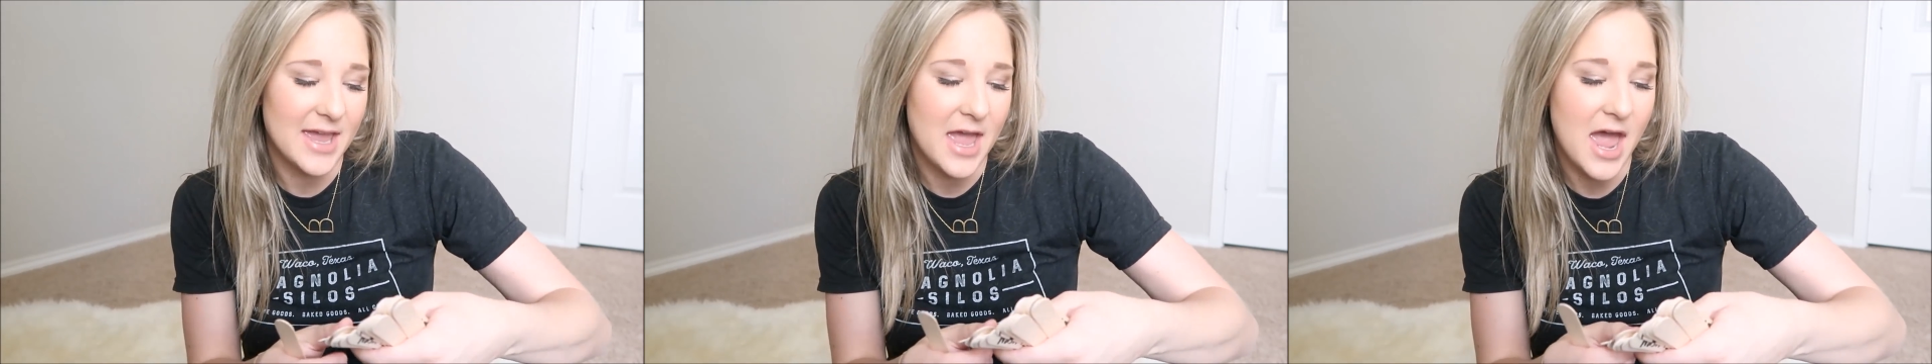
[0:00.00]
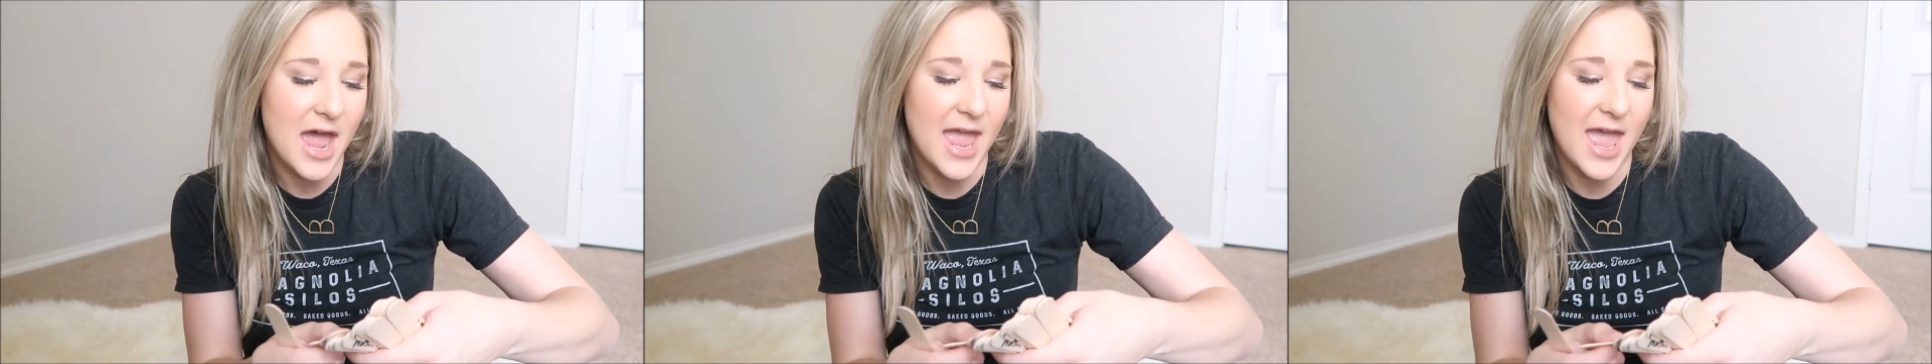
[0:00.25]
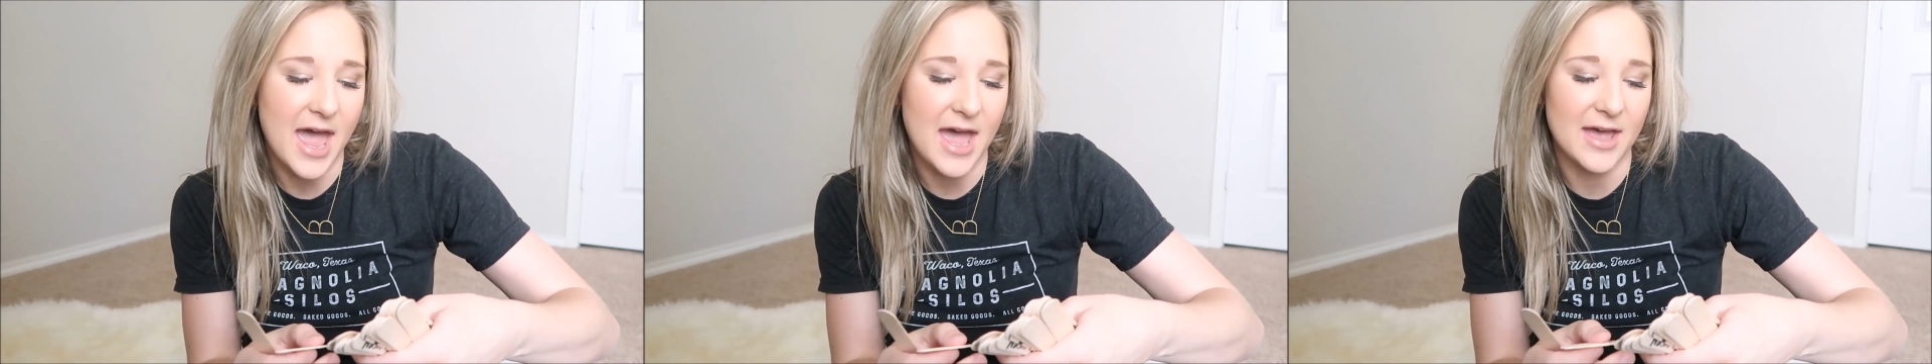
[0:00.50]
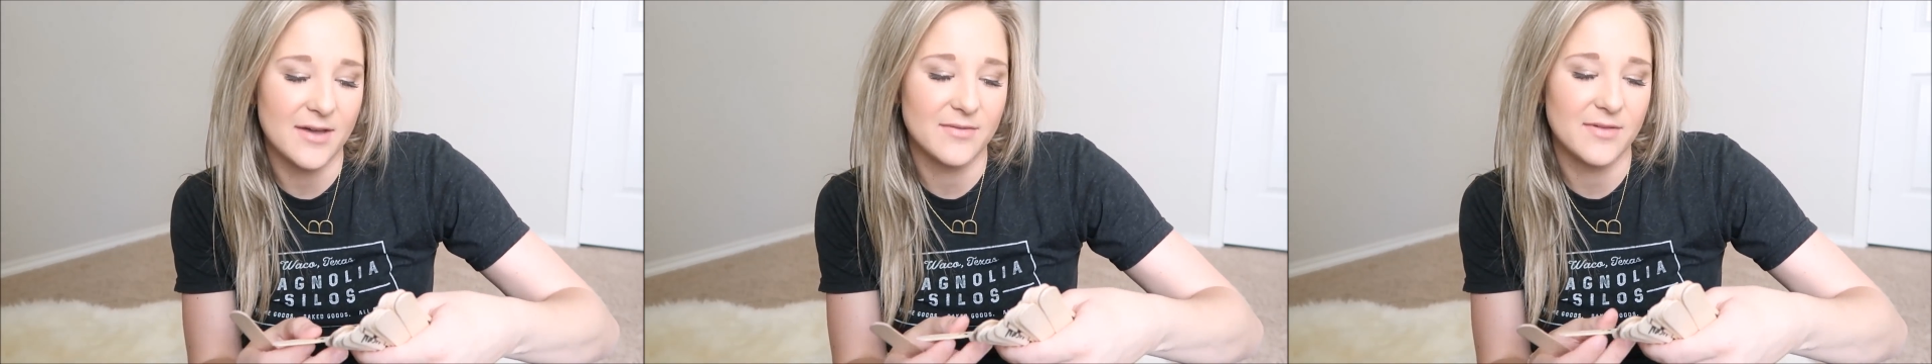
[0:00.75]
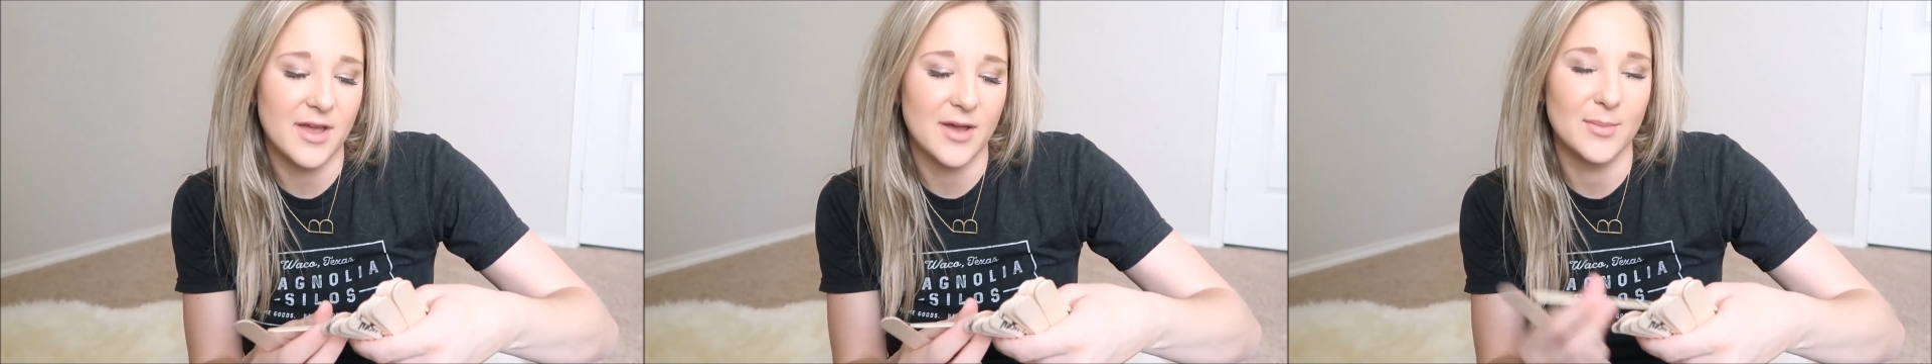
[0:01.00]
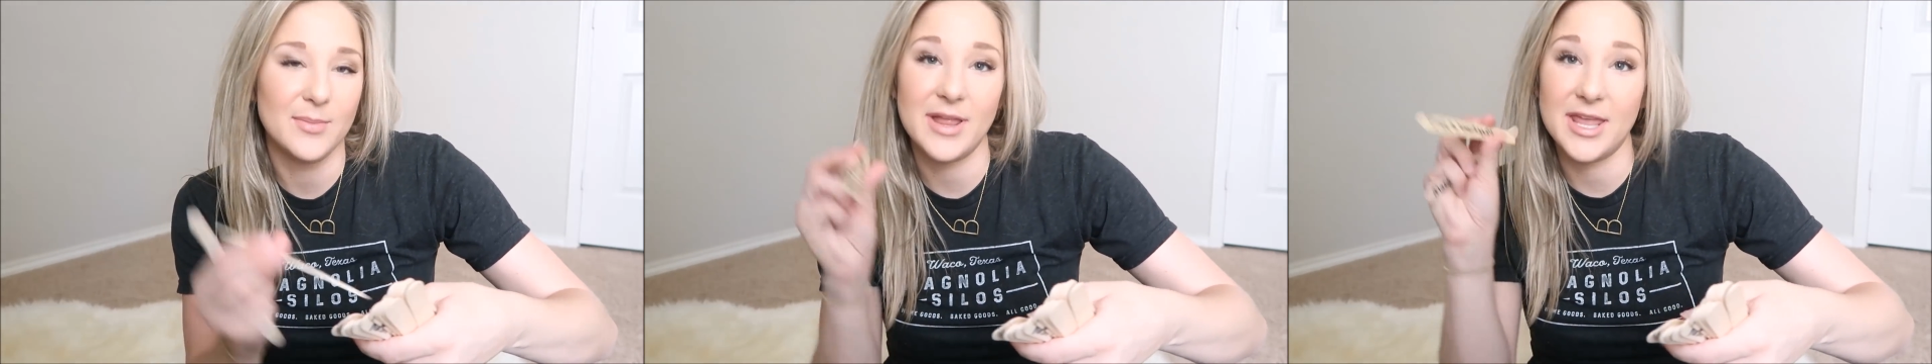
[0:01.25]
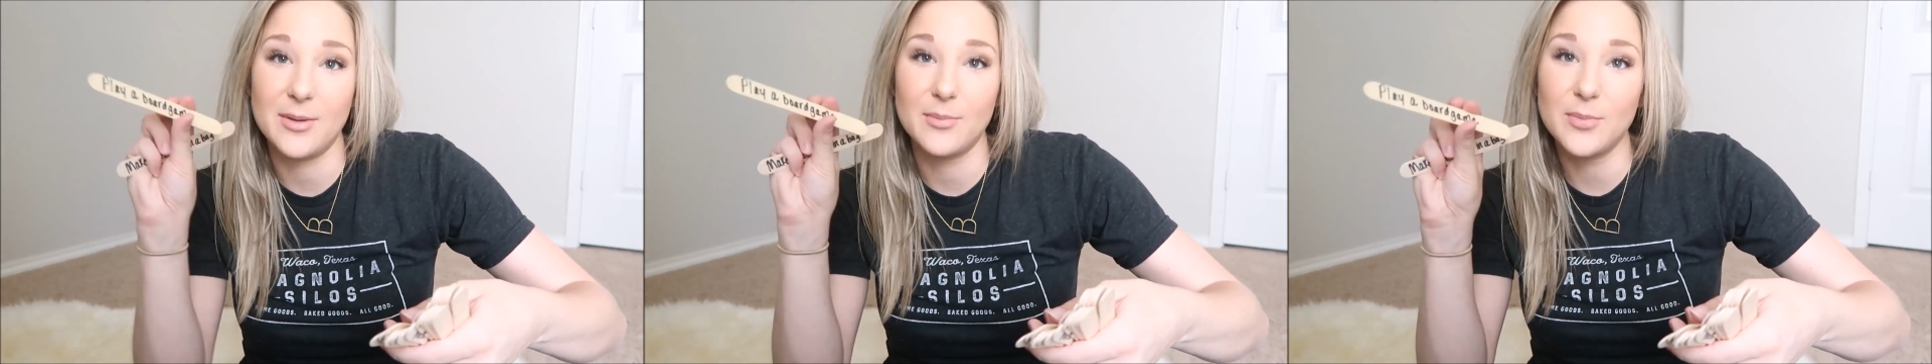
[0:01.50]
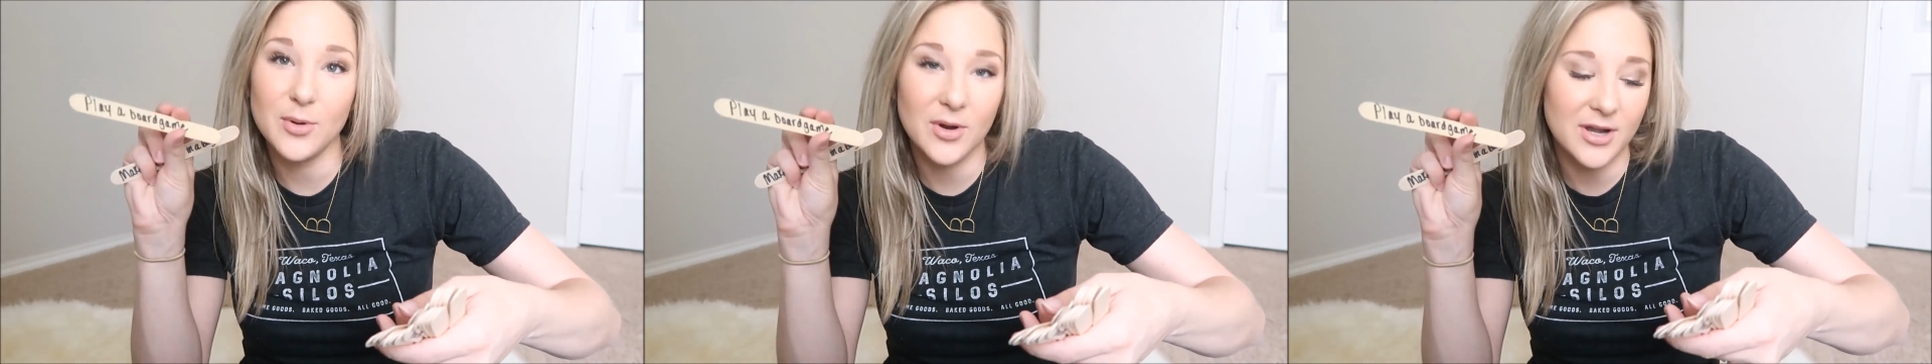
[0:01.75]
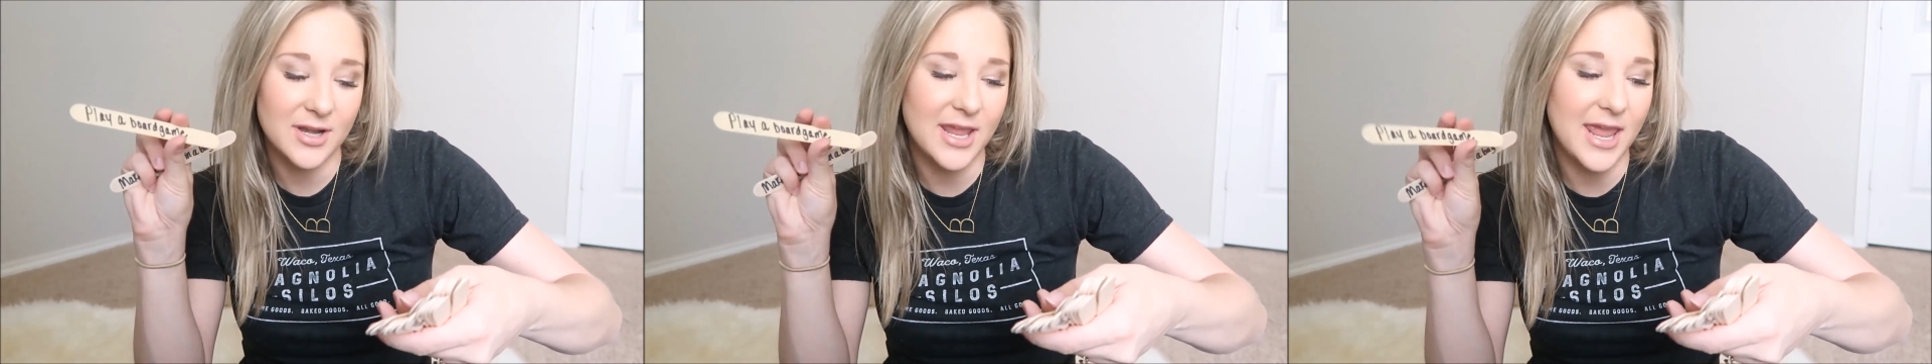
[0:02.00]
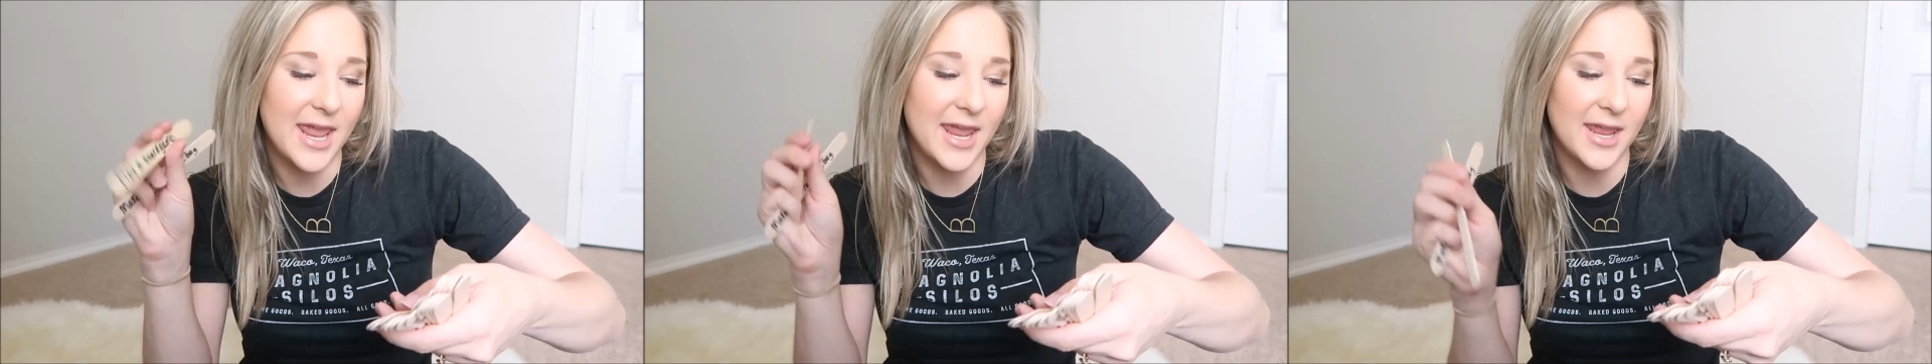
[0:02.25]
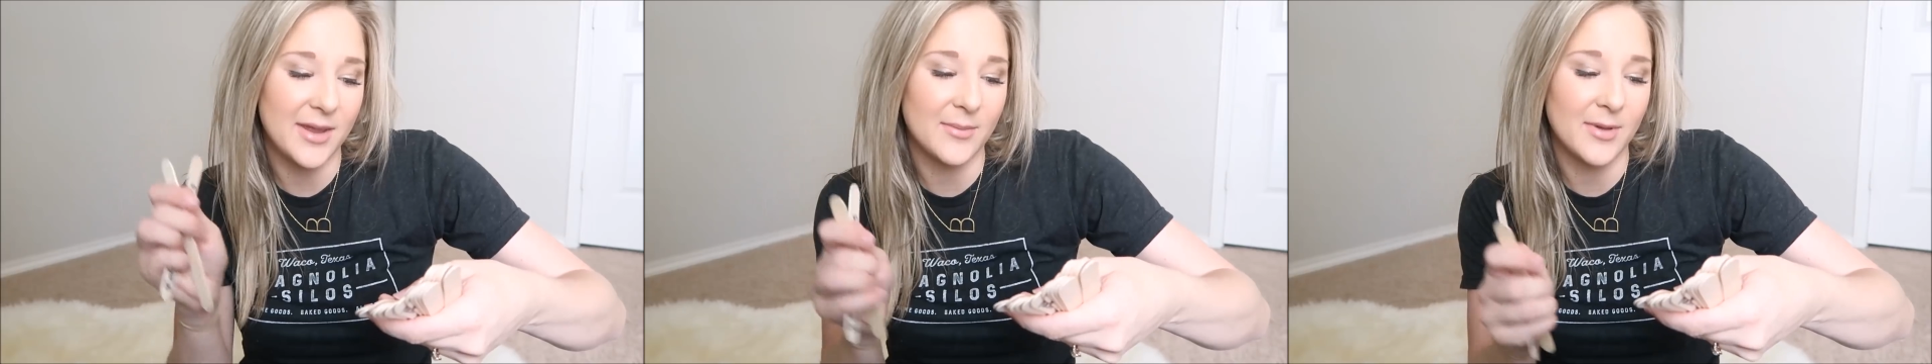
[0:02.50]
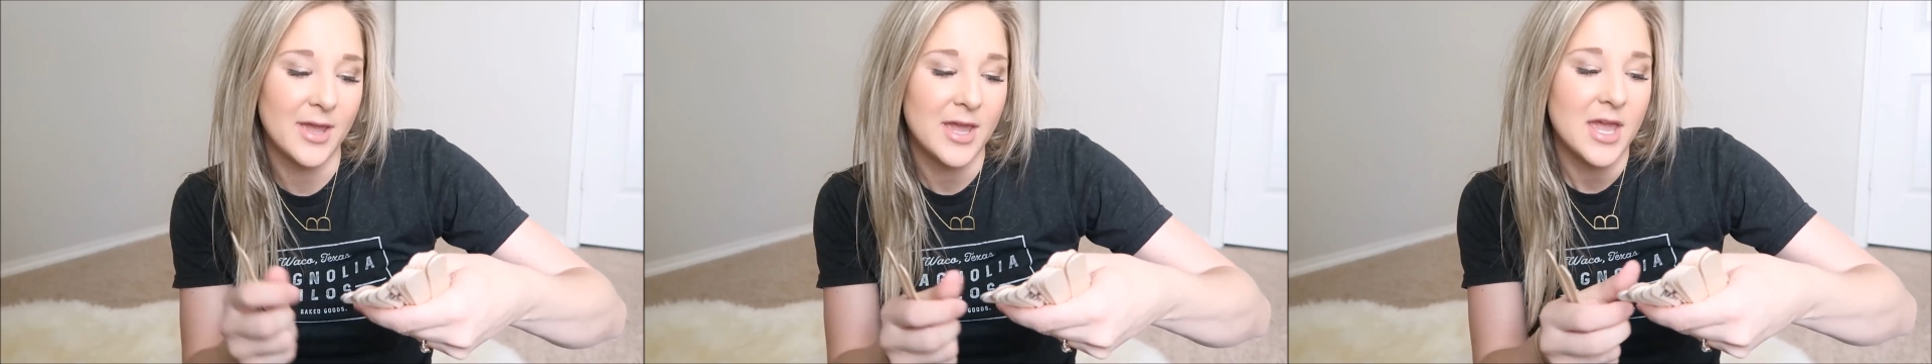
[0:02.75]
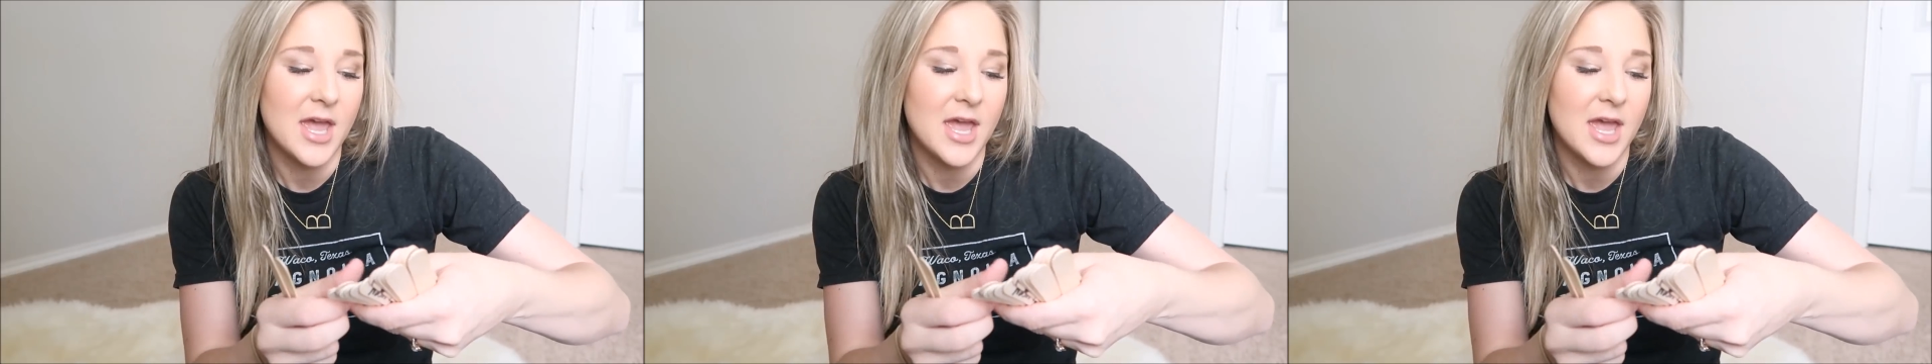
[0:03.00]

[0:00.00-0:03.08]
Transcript: I have play a board game,